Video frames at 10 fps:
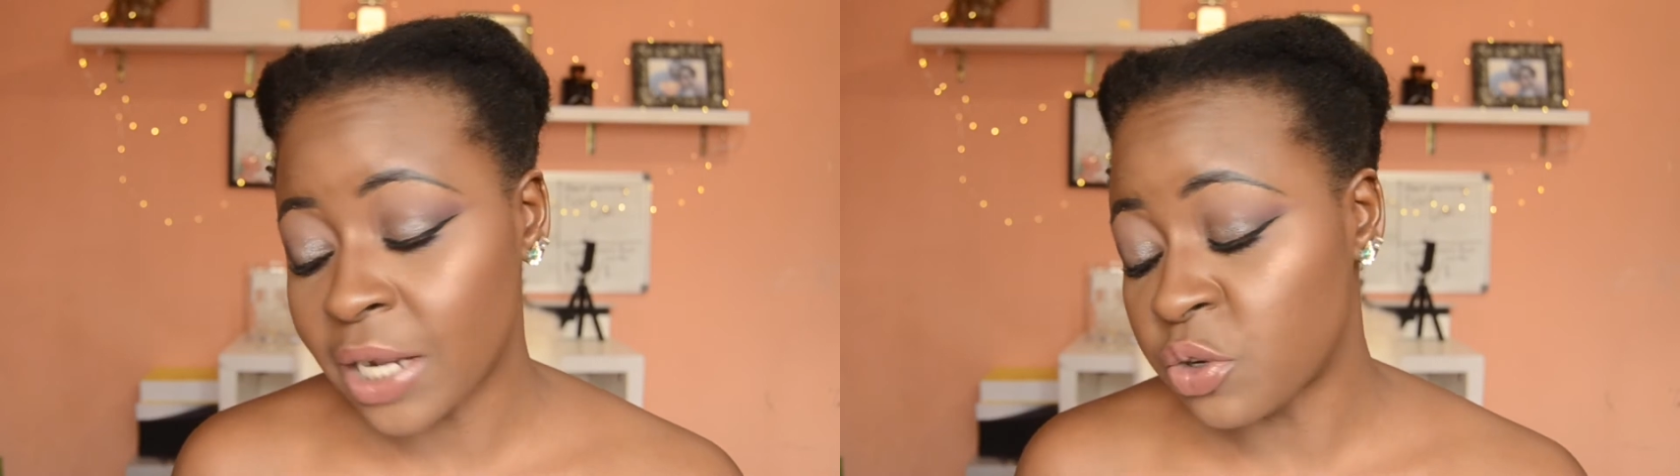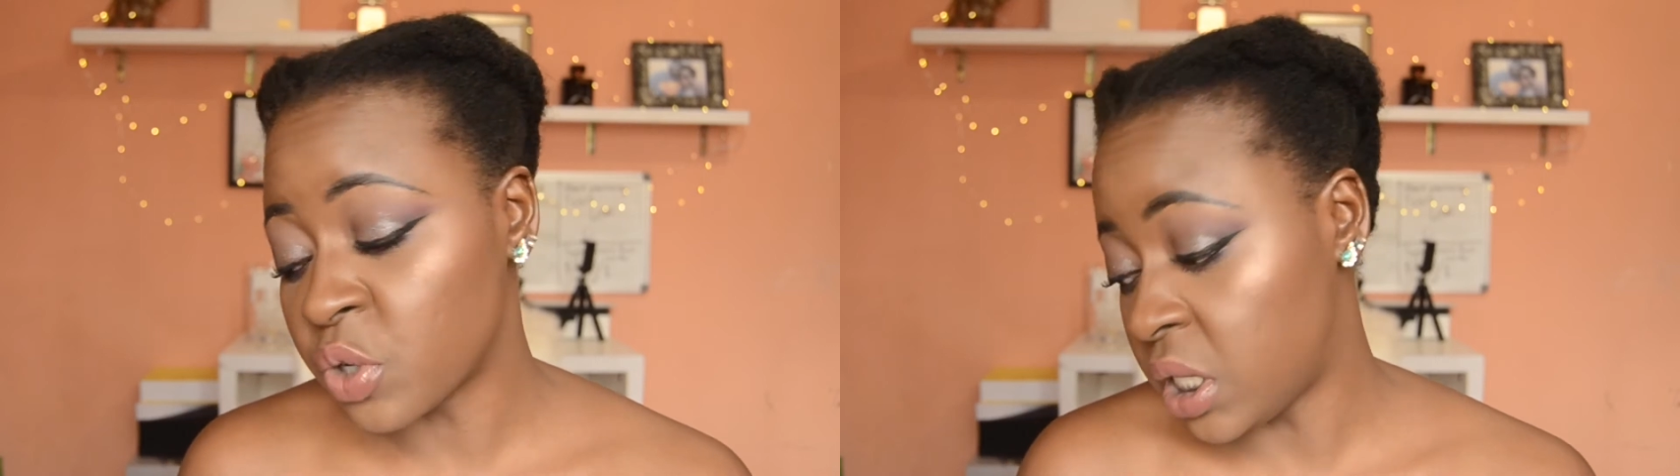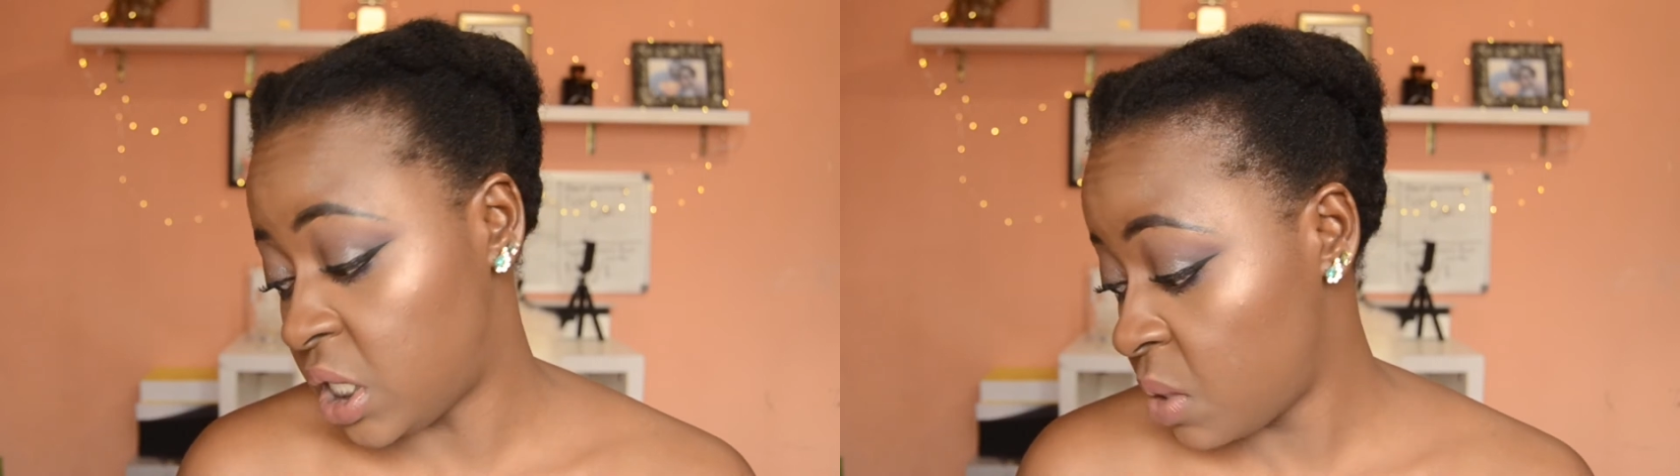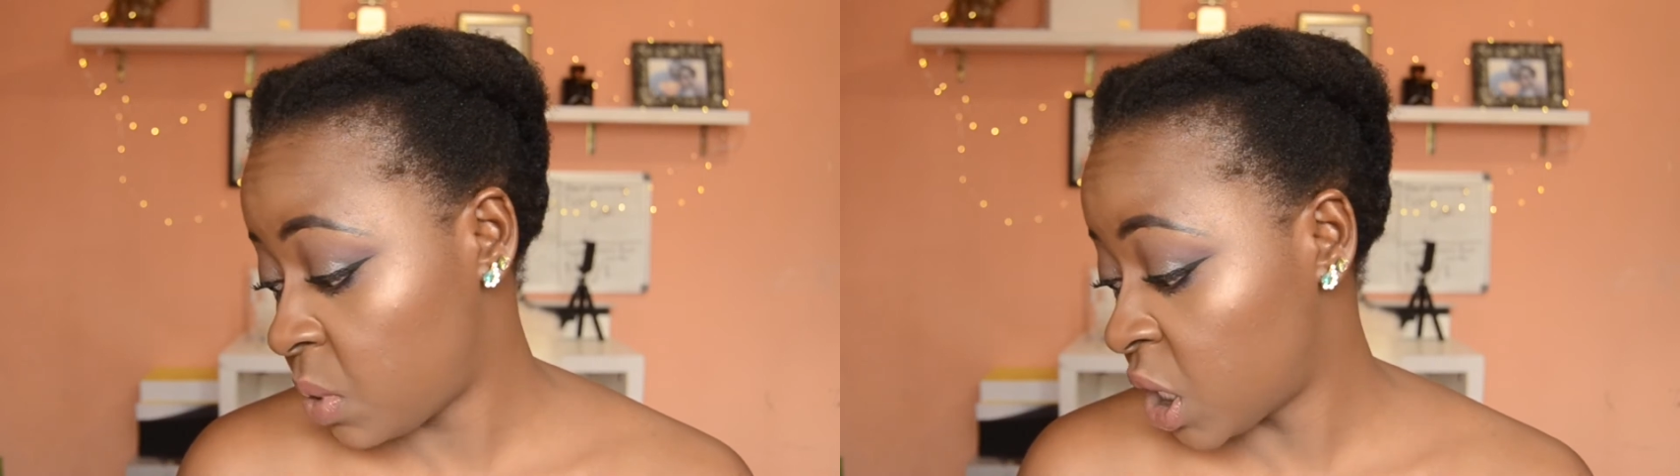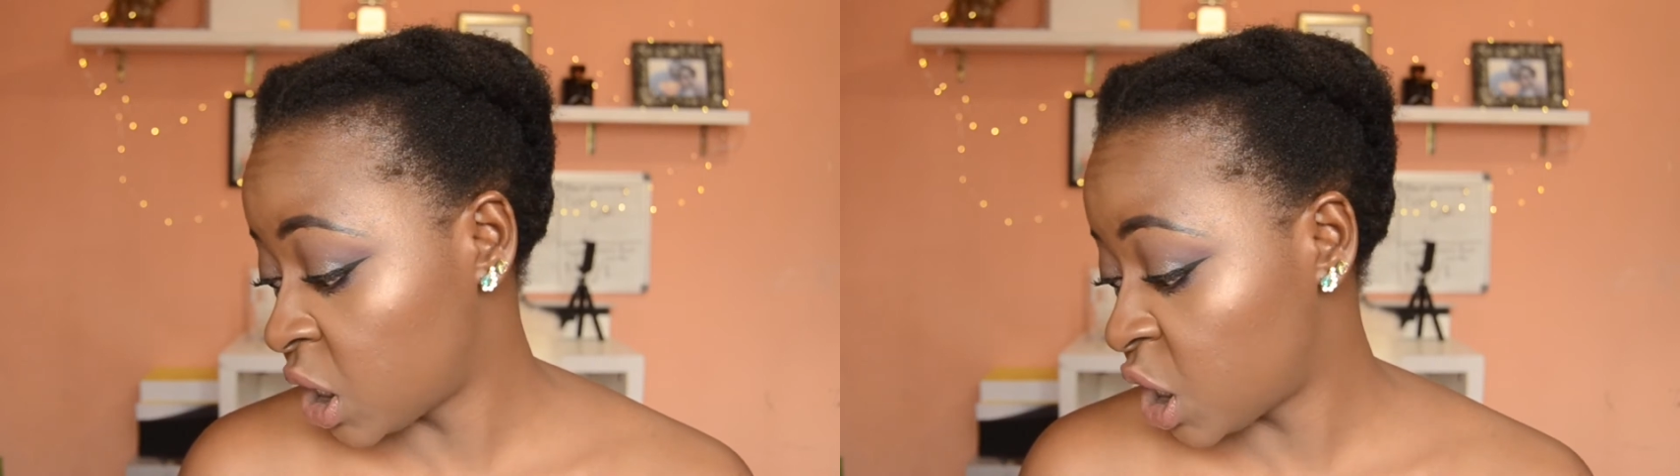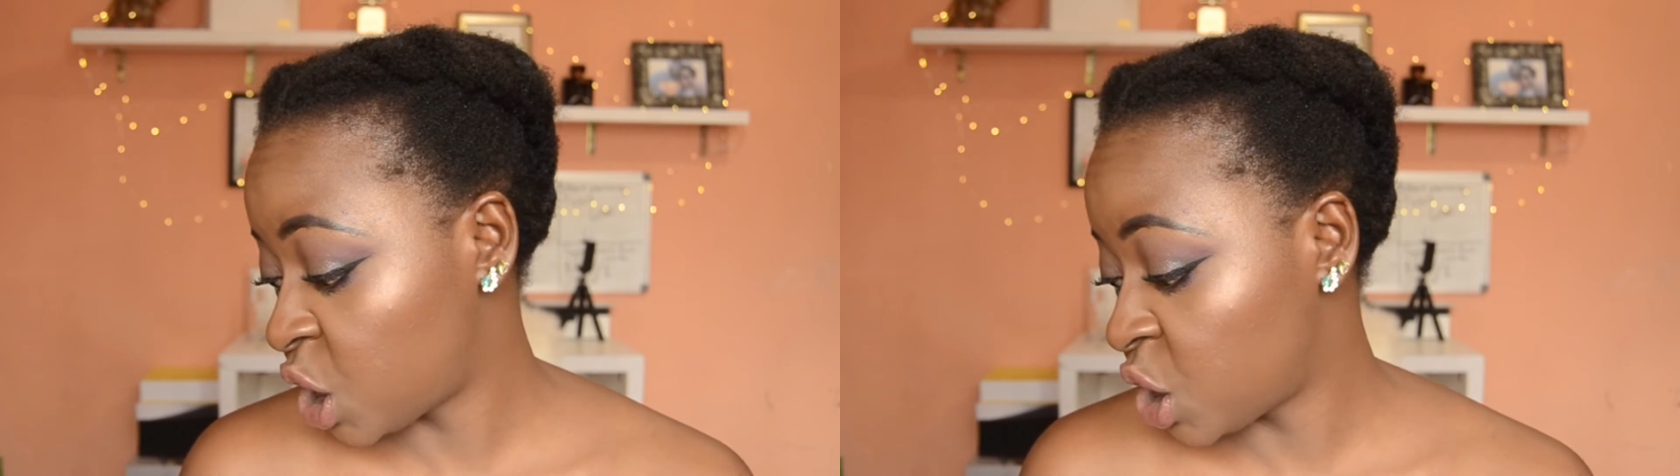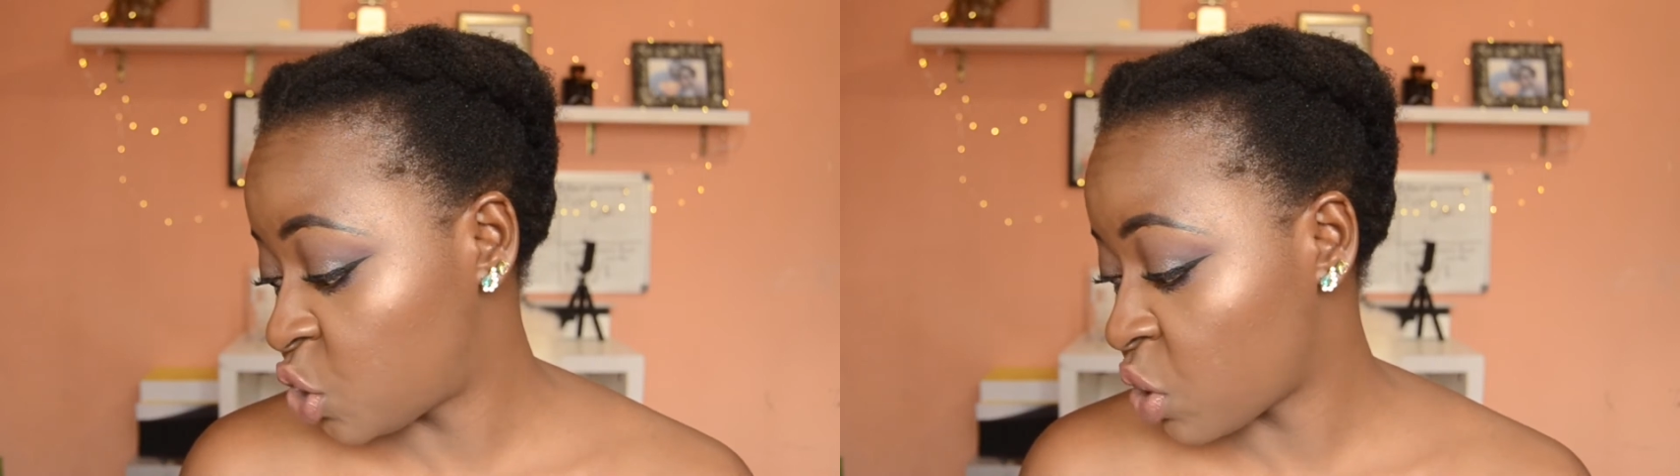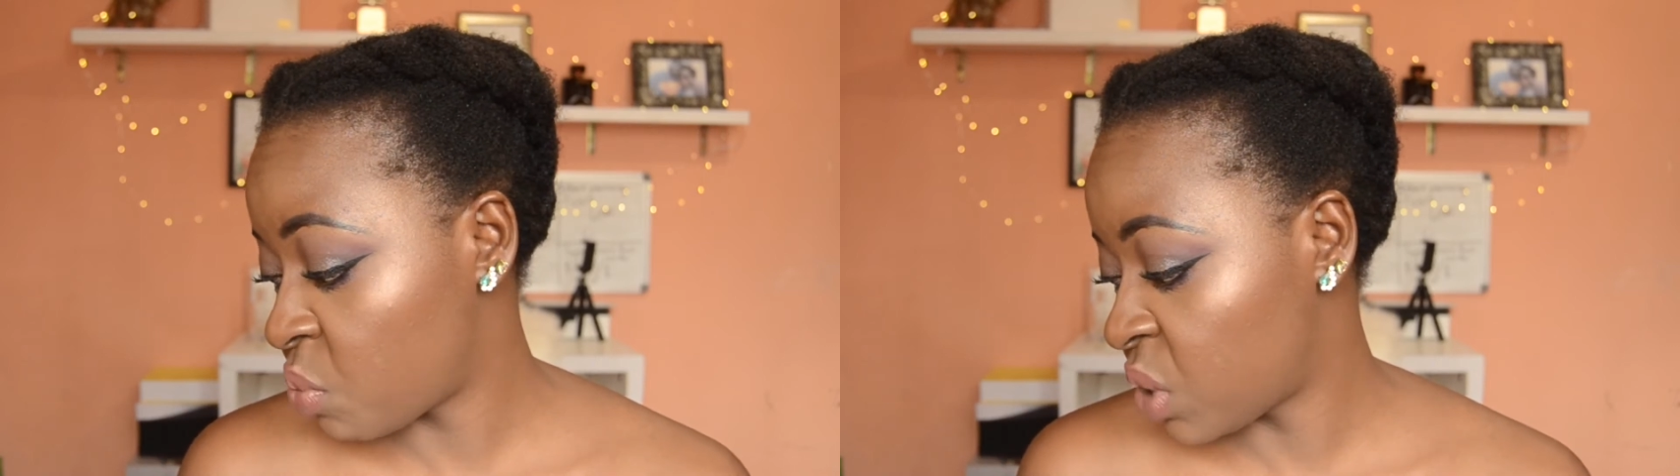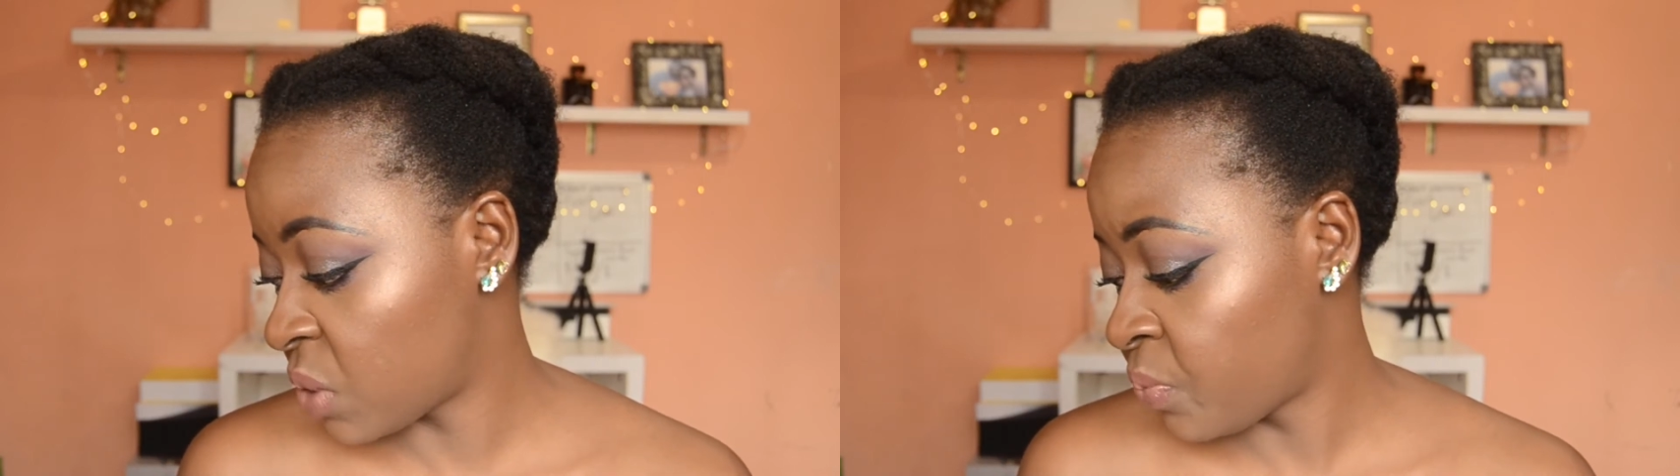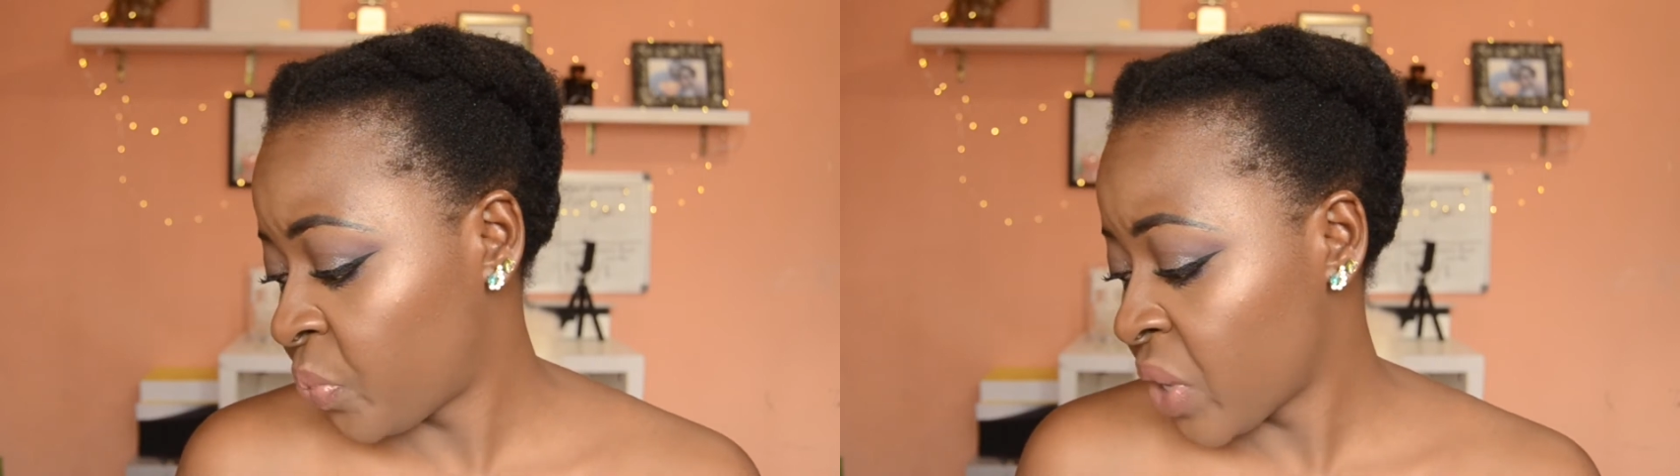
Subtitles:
I do a deep condition treatment,